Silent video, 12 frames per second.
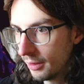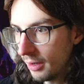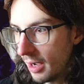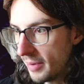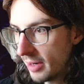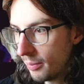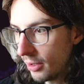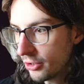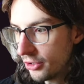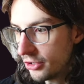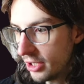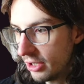I made a bunch
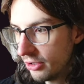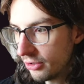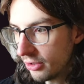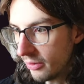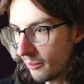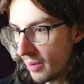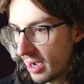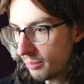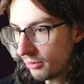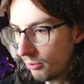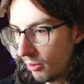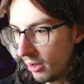of changes to the map
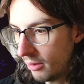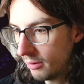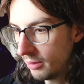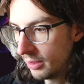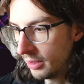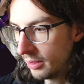as well.